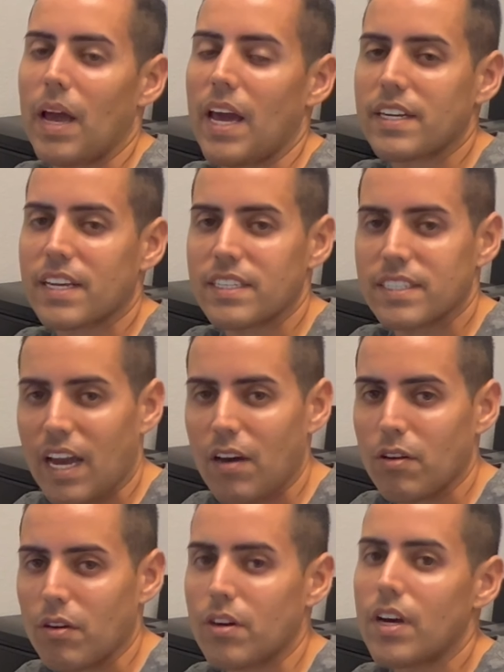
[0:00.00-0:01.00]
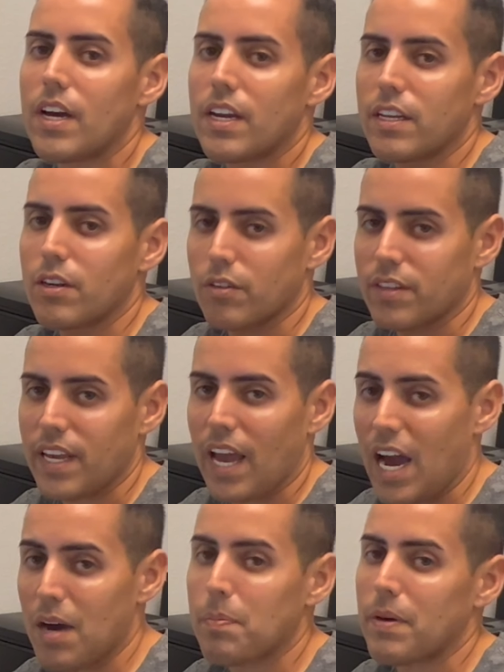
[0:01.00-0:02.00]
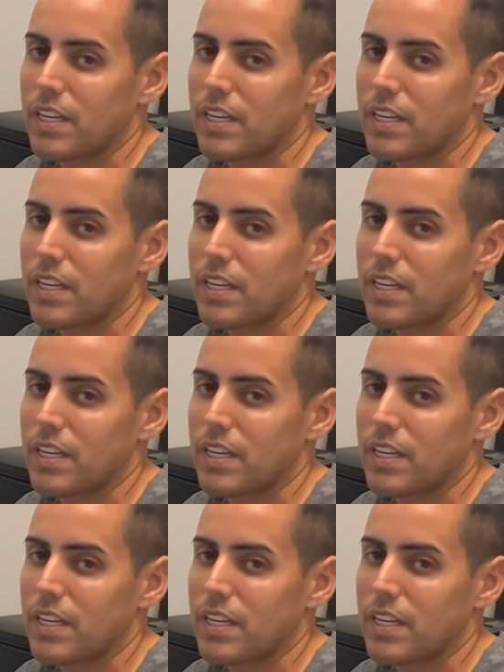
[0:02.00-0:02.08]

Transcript: and can download, the app.